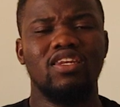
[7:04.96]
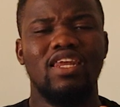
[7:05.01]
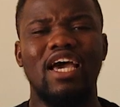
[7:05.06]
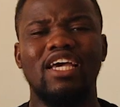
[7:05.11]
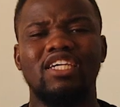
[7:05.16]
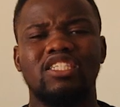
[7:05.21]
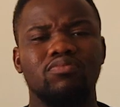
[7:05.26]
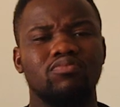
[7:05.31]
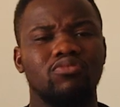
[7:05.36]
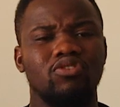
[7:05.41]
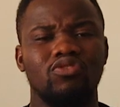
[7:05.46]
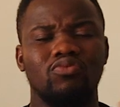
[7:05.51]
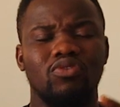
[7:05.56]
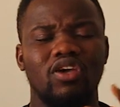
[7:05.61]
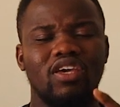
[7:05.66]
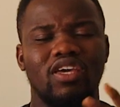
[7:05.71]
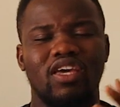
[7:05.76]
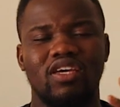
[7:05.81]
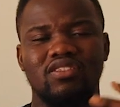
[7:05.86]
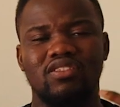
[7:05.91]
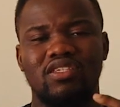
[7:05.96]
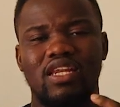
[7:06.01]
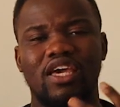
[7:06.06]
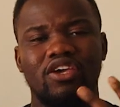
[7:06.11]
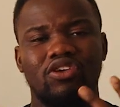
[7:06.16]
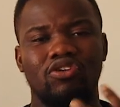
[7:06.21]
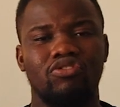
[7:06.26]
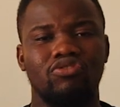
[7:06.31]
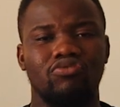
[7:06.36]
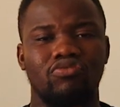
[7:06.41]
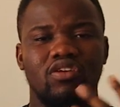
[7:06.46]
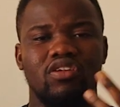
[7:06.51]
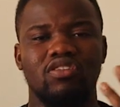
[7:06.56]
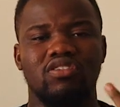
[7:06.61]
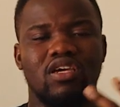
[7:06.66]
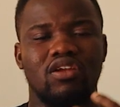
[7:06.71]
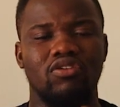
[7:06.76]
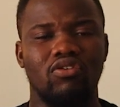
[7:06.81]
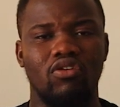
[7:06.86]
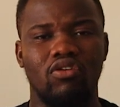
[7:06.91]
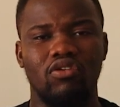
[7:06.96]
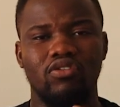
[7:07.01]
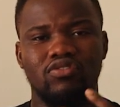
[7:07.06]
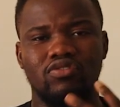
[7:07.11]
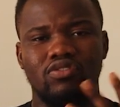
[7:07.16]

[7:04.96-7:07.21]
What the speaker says: dashboard where you can see like your grades and all.